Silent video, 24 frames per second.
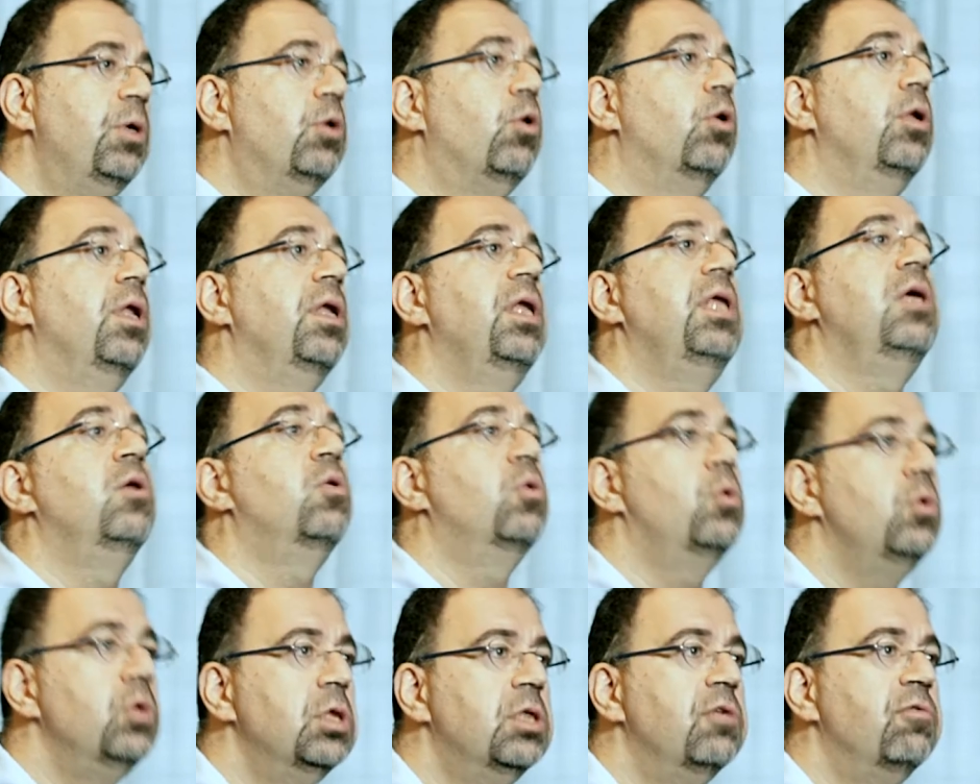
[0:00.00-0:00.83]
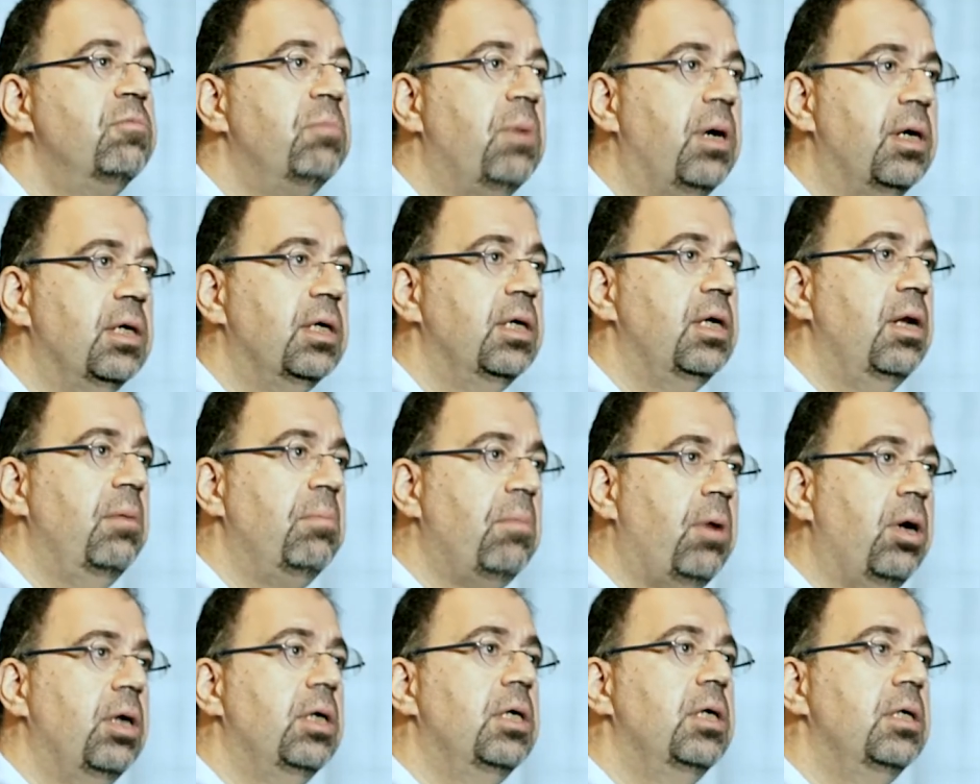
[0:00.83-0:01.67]
call an inclusive market, a
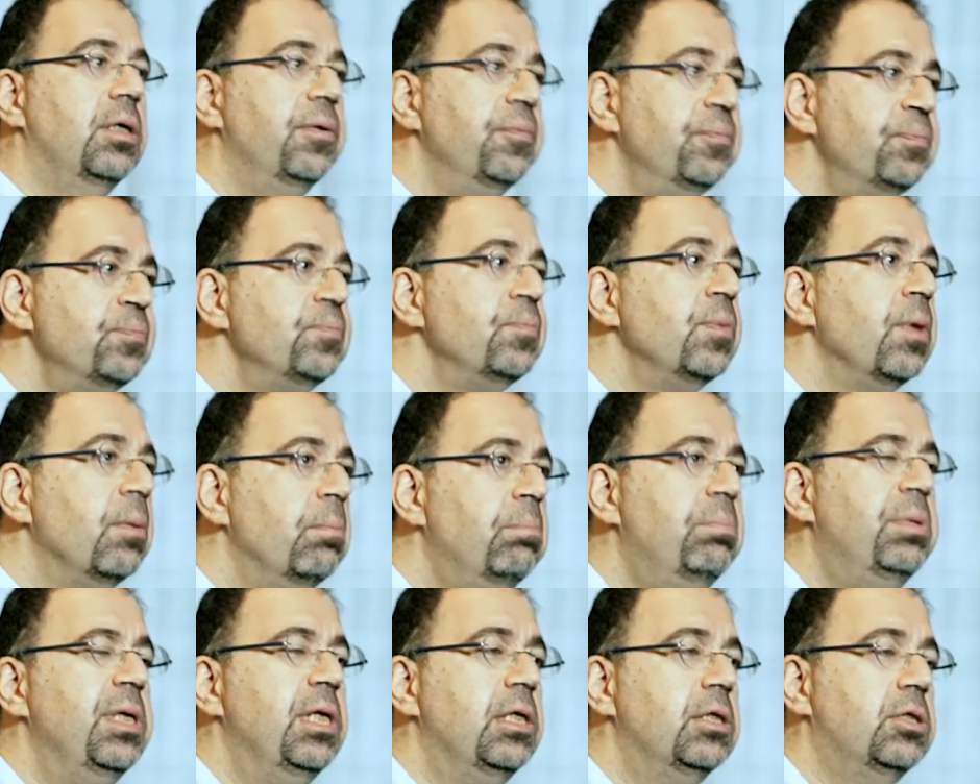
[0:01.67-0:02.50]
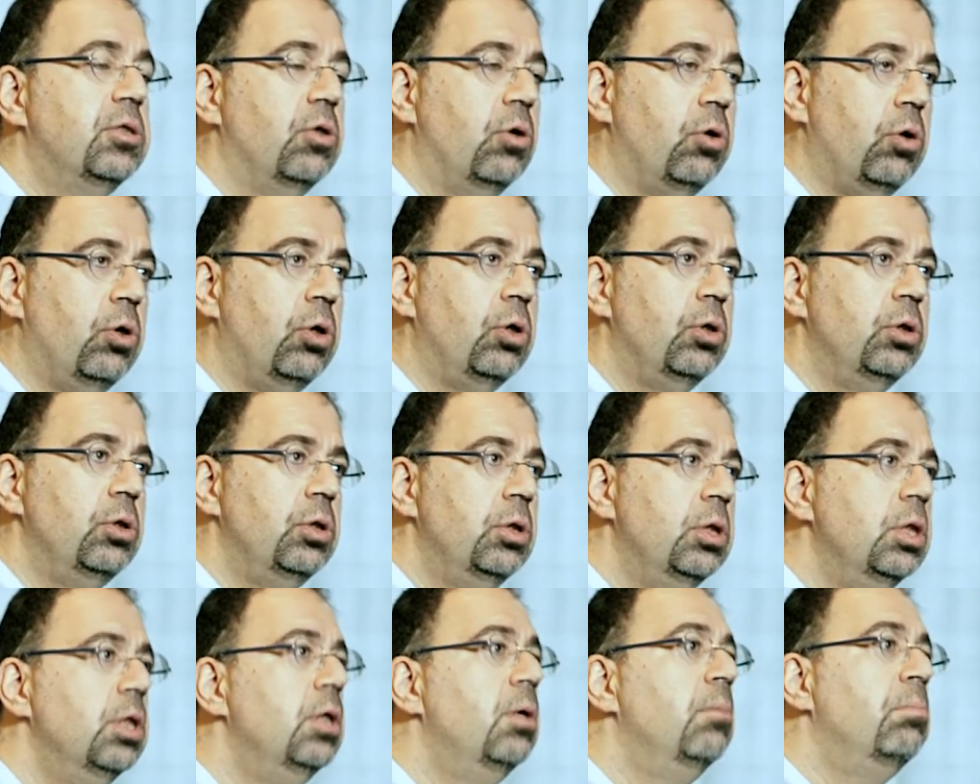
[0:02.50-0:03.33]
market built on
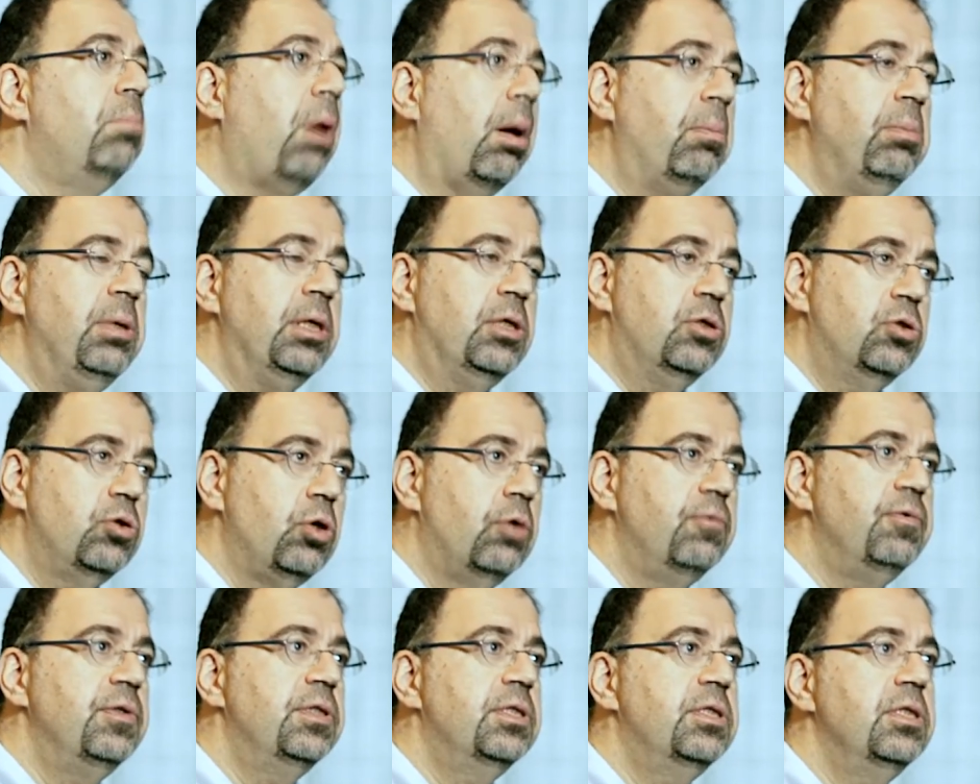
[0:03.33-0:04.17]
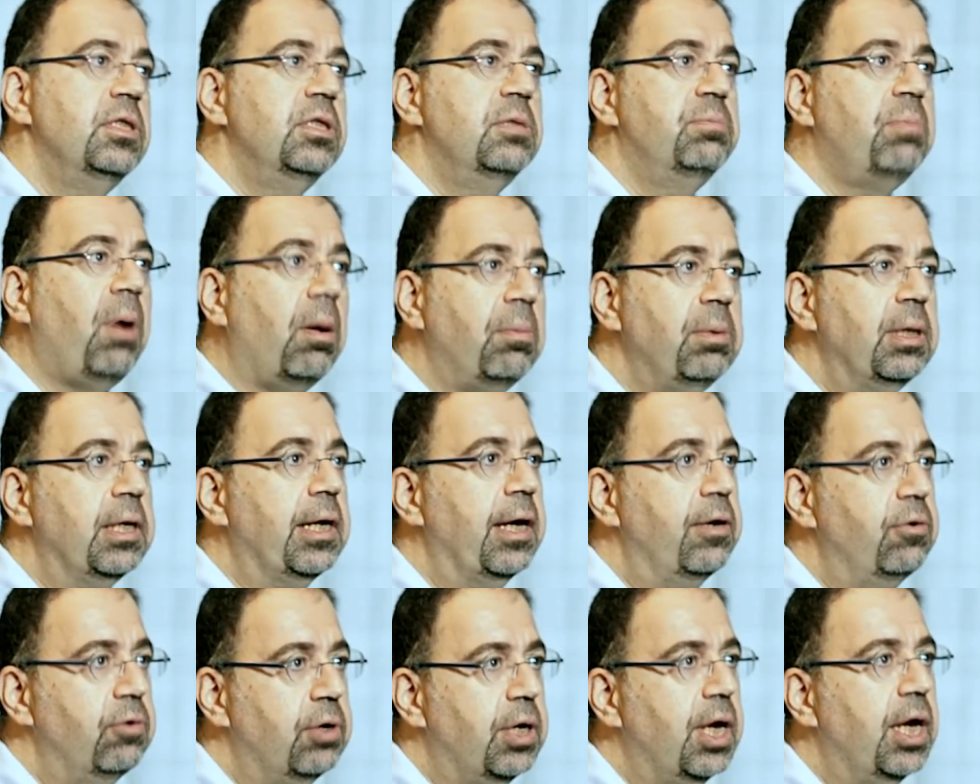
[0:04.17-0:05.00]
public services, public
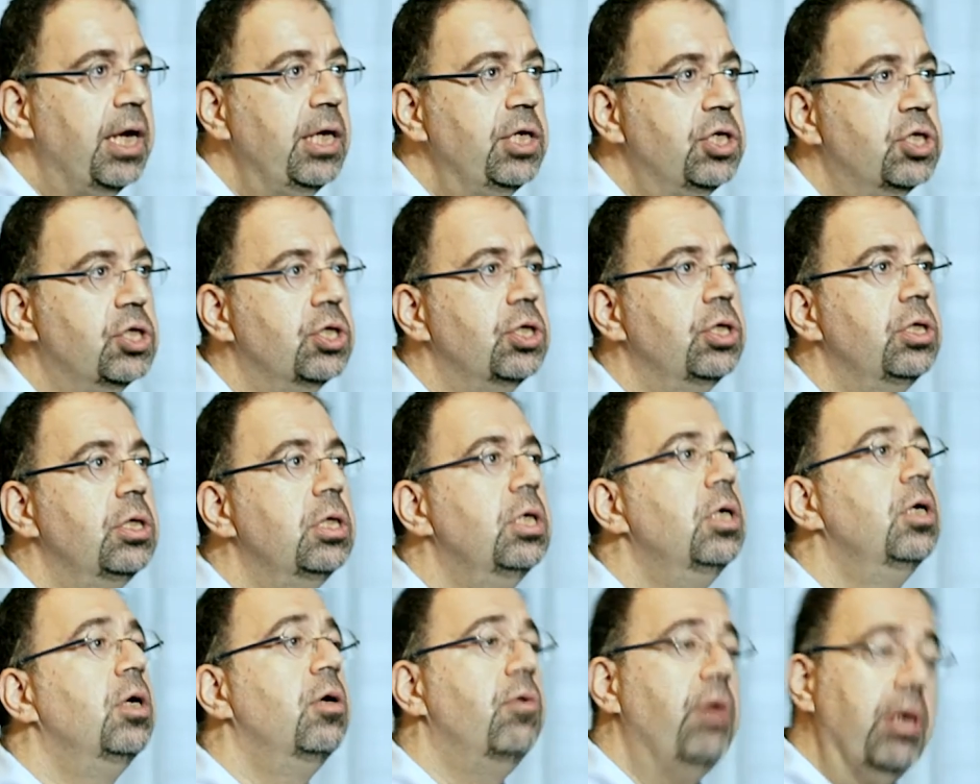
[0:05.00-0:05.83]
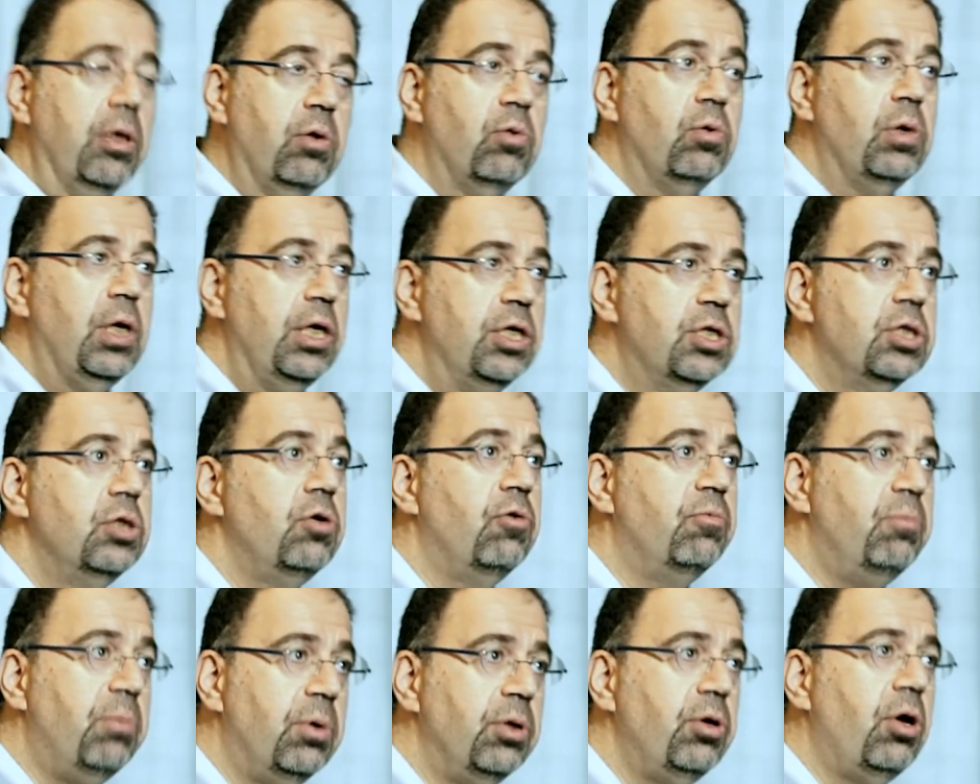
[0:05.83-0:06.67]
education, regulation
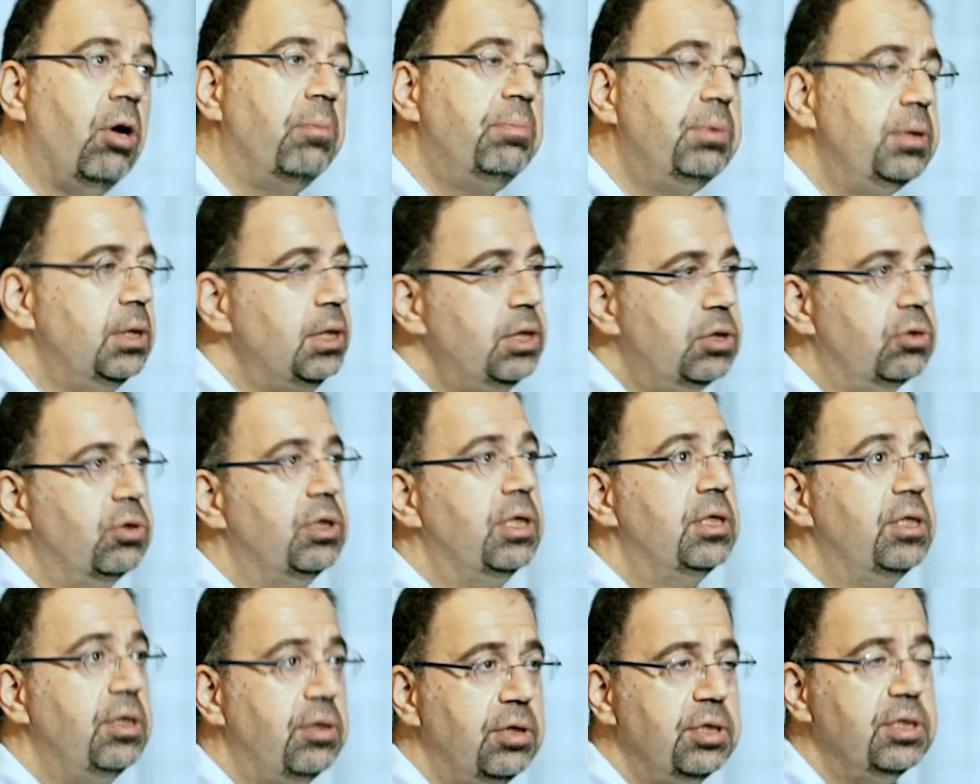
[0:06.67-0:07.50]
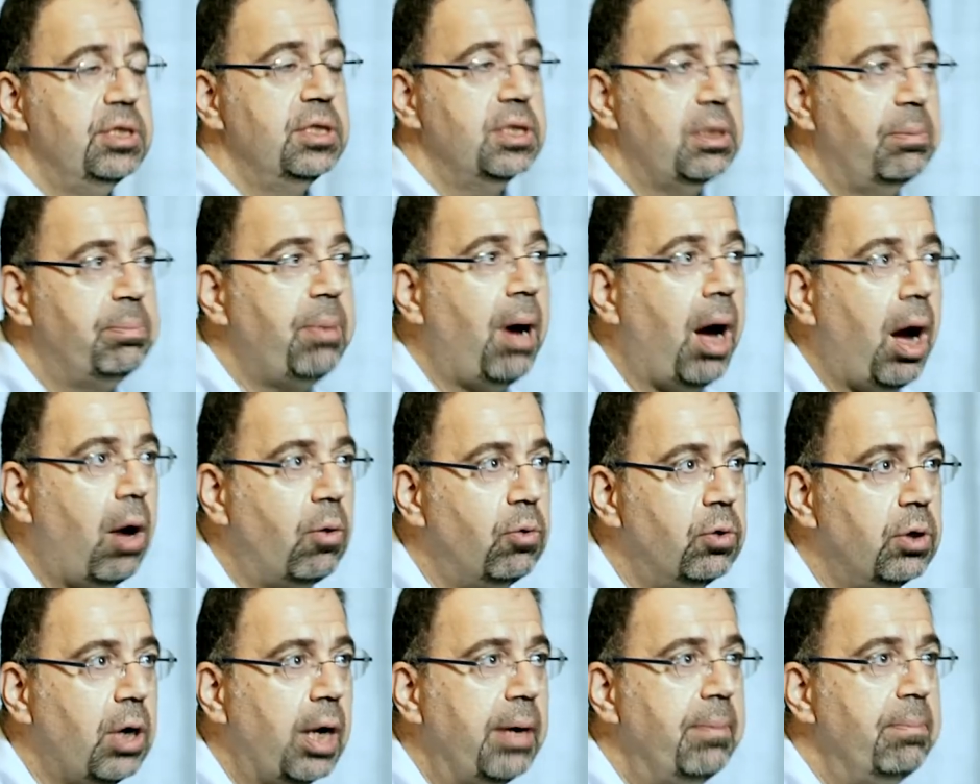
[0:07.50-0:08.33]
of monopoly so that there isn't a
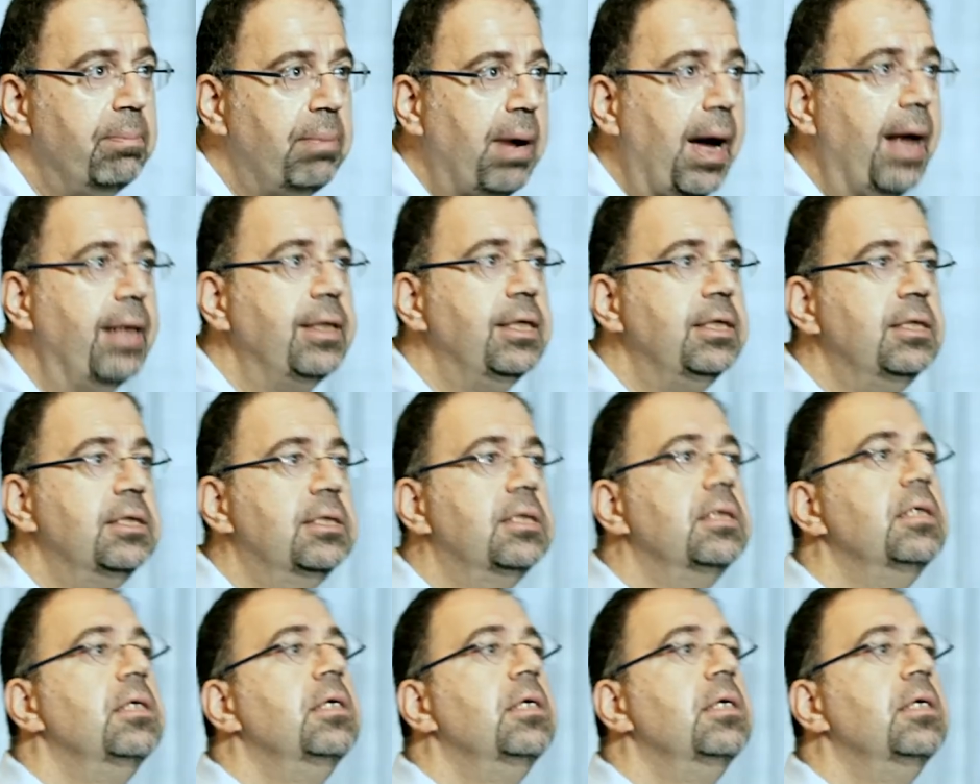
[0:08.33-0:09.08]
power imbalance.